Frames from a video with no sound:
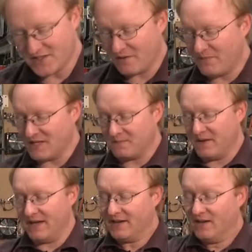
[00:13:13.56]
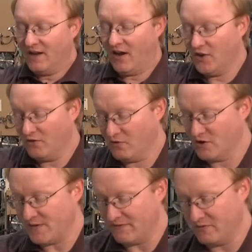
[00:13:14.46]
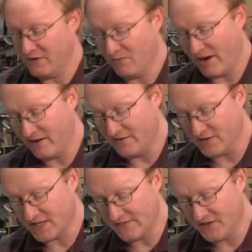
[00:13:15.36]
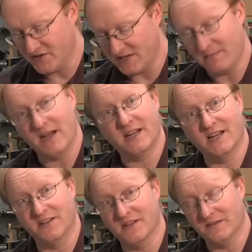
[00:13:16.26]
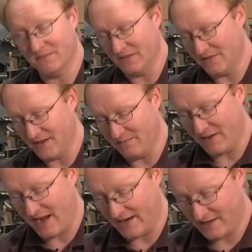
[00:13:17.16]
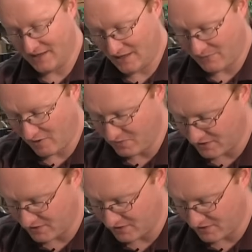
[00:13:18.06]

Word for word: is our best bet. Although of course we have to rewire the safety chip back onto the lithium pack. I'll probably